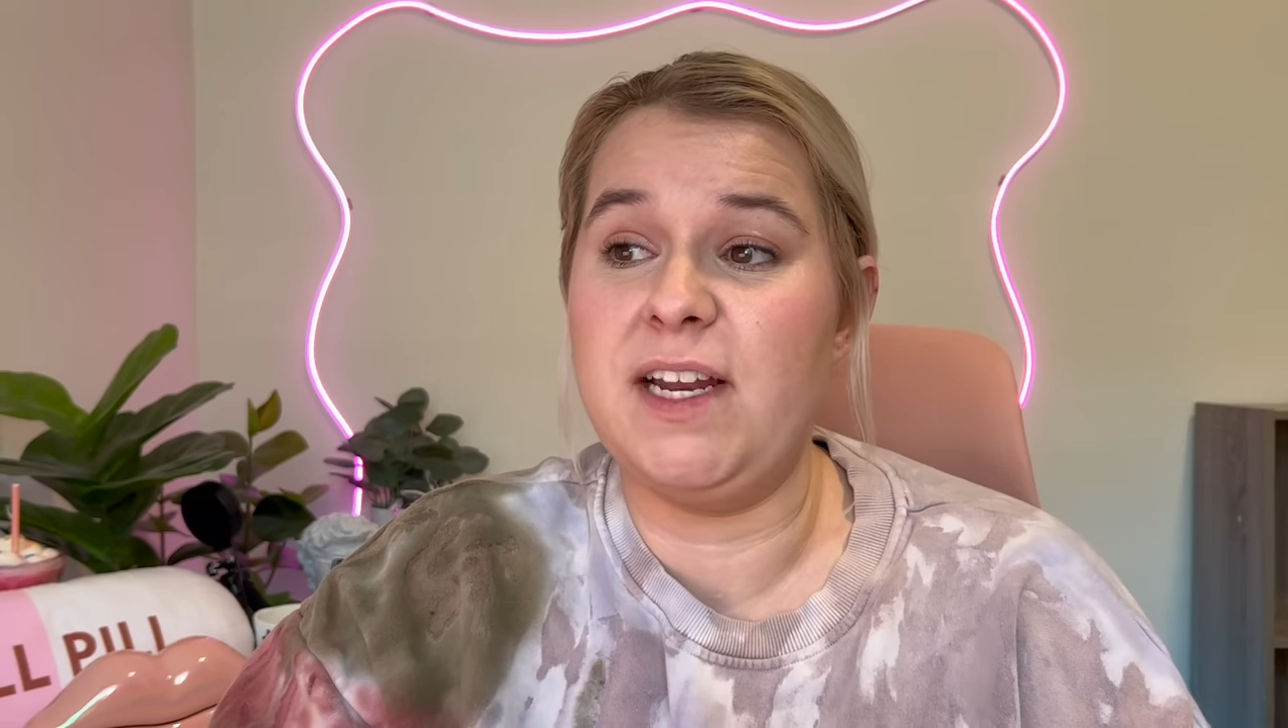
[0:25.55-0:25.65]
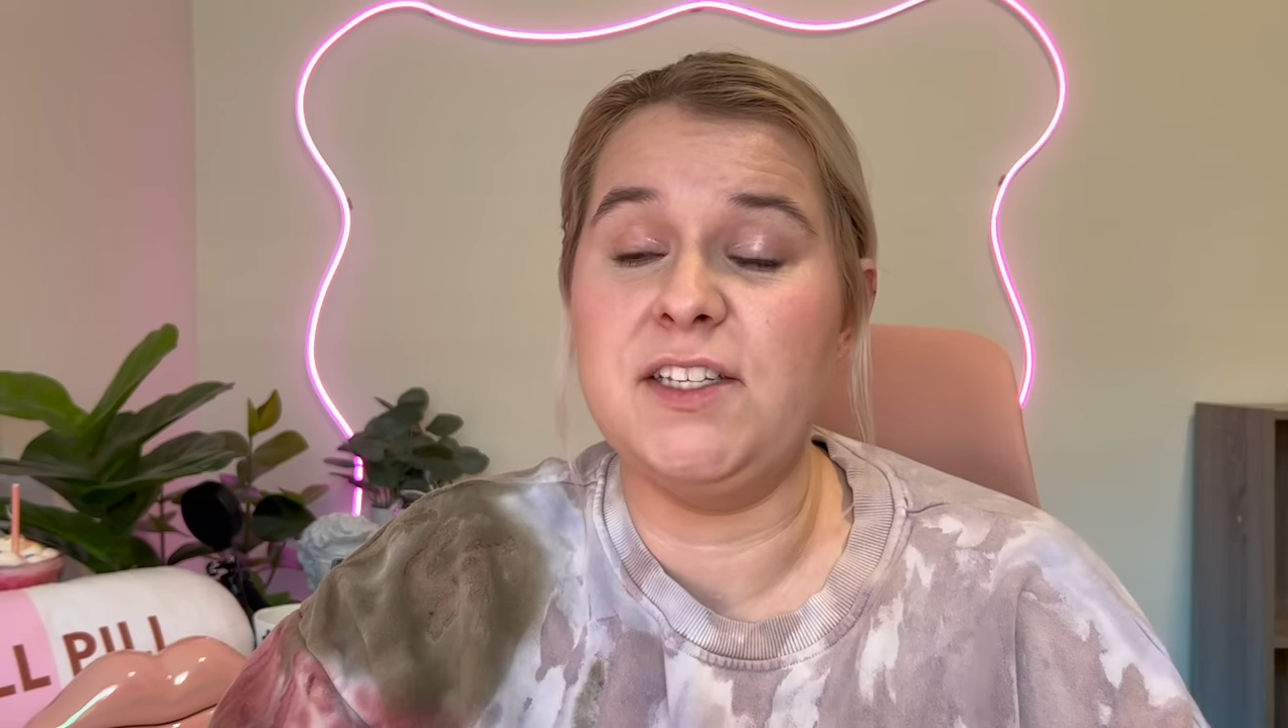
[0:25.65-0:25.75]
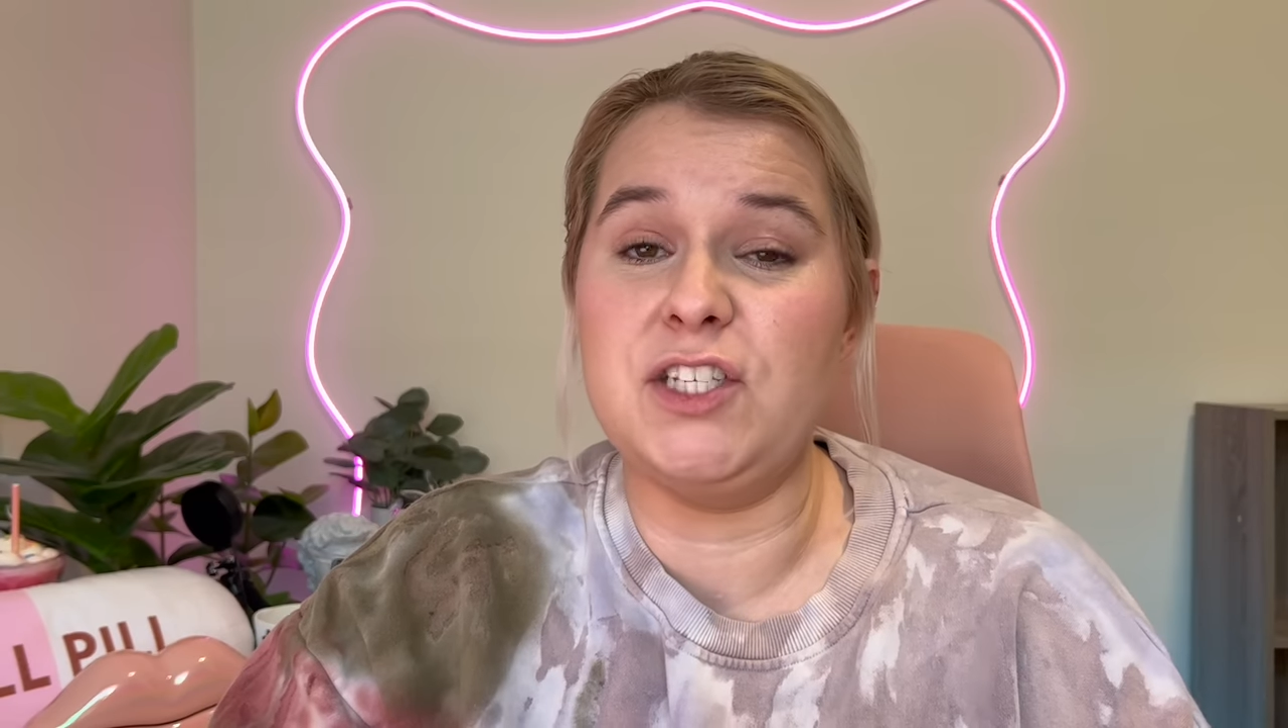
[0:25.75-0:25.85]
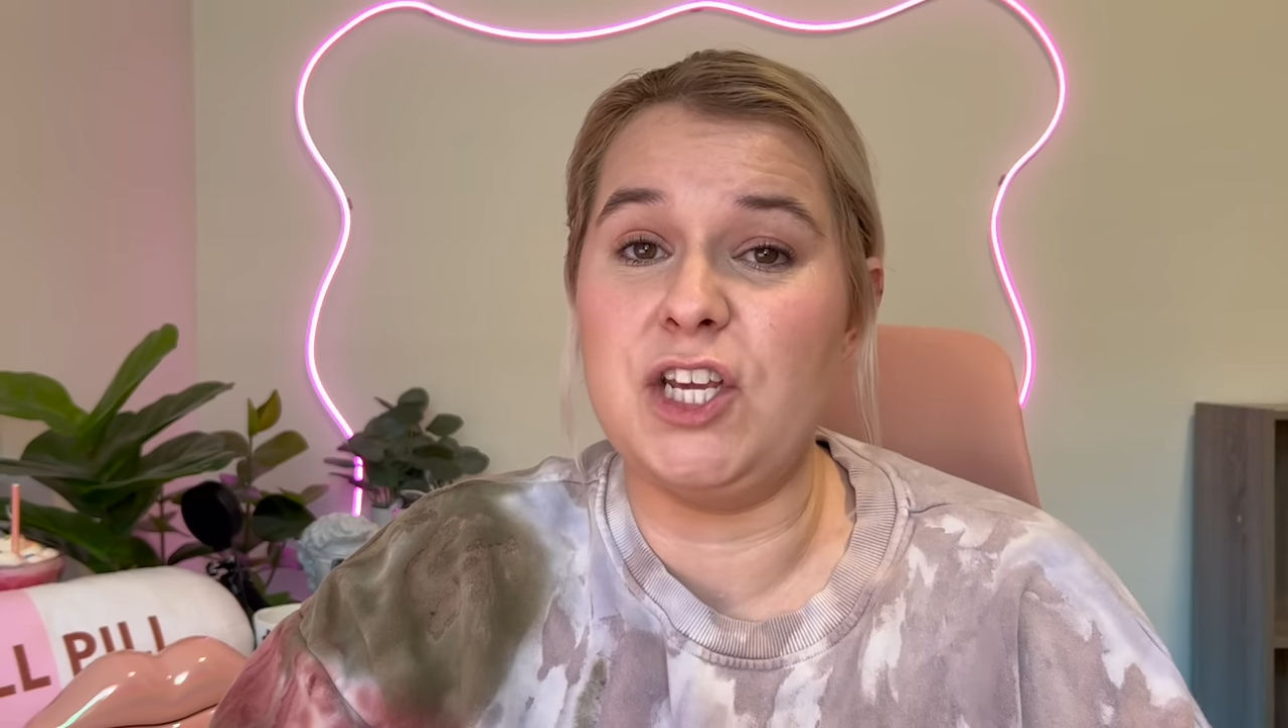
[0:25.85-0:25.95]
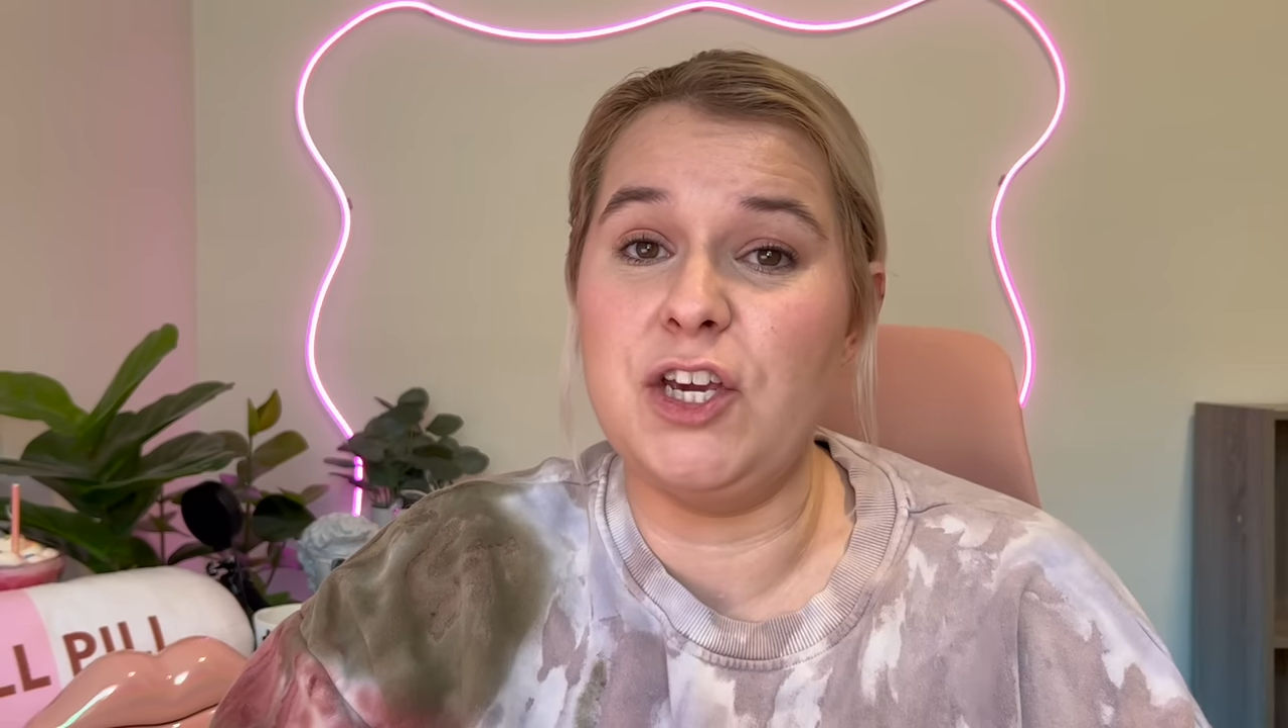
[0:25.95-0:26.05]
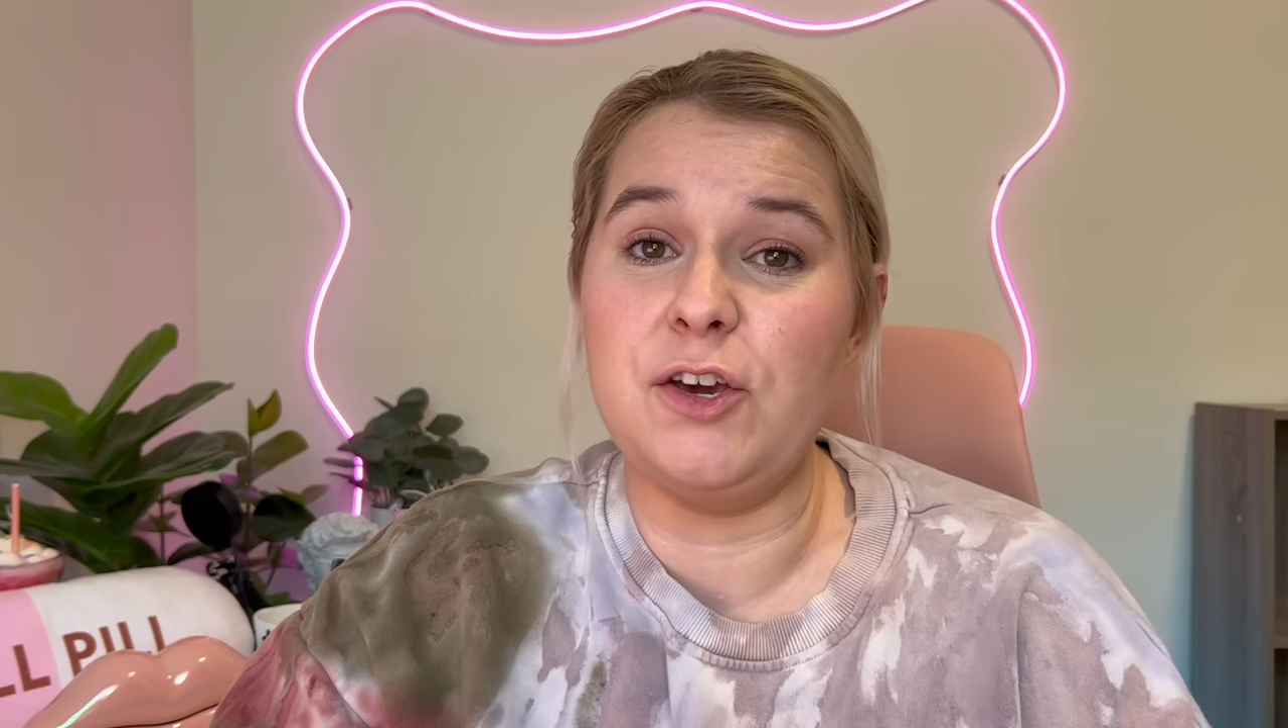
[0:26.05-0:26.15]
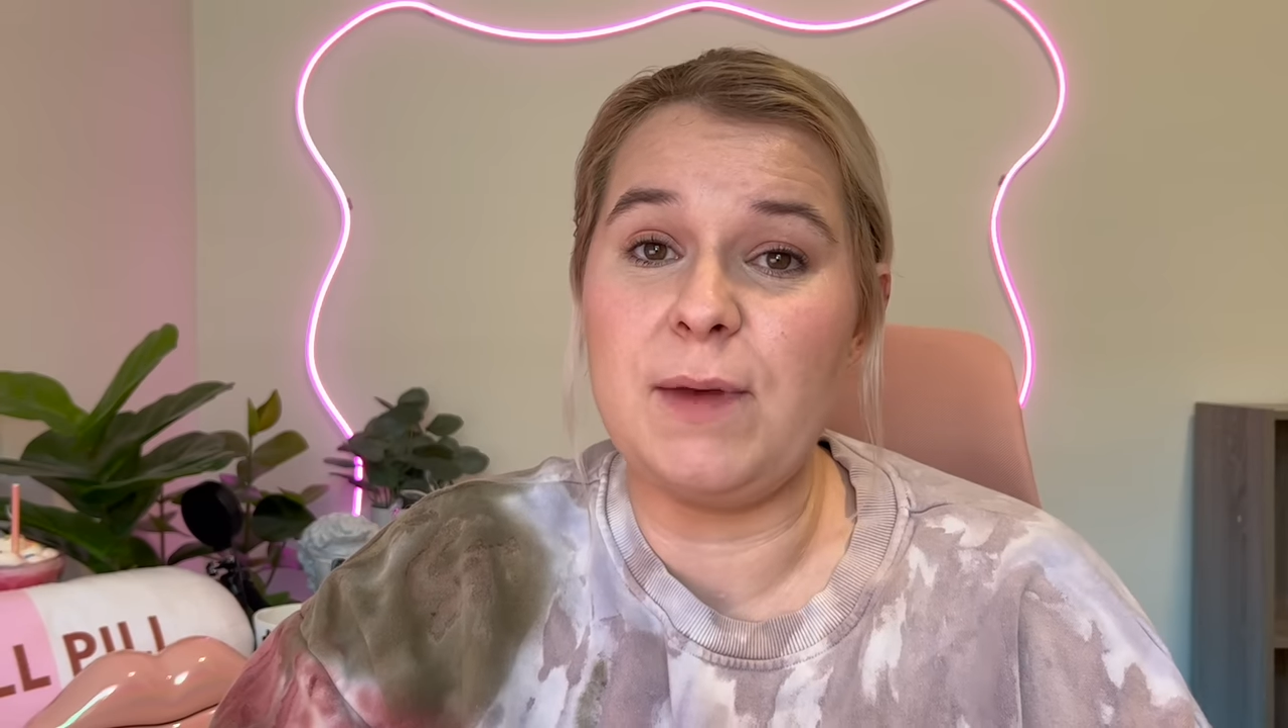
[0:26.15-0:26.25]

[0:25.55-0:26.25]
insecure